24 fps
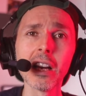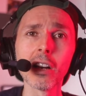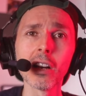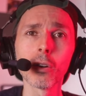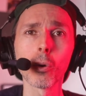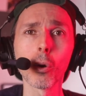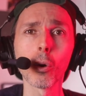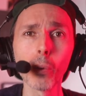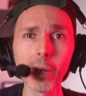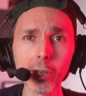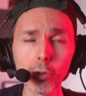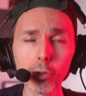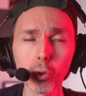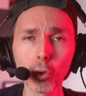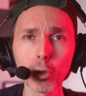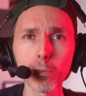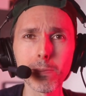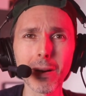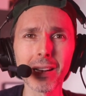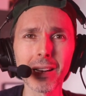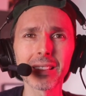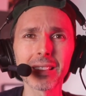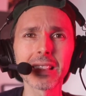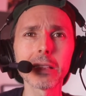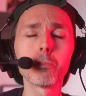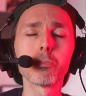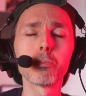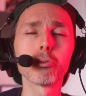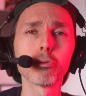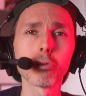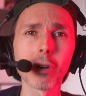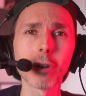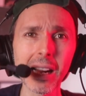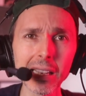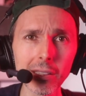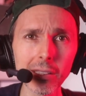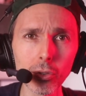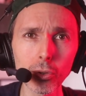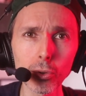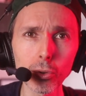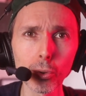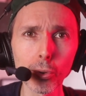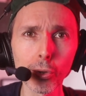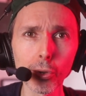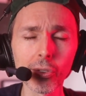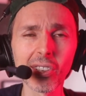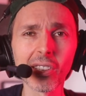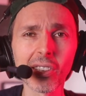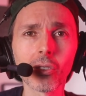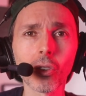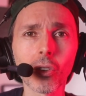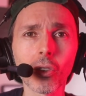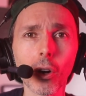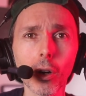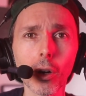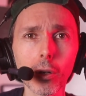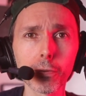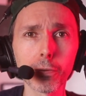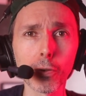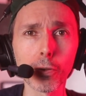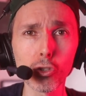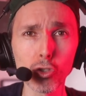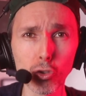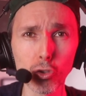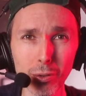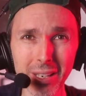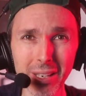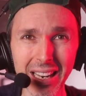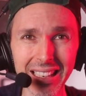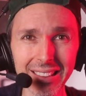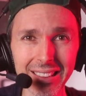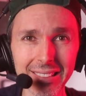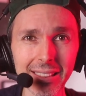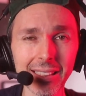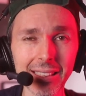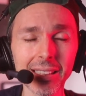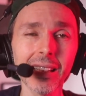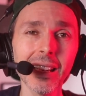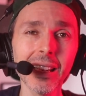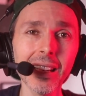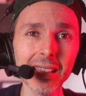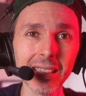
where we talk about the practical uses of virtual reality.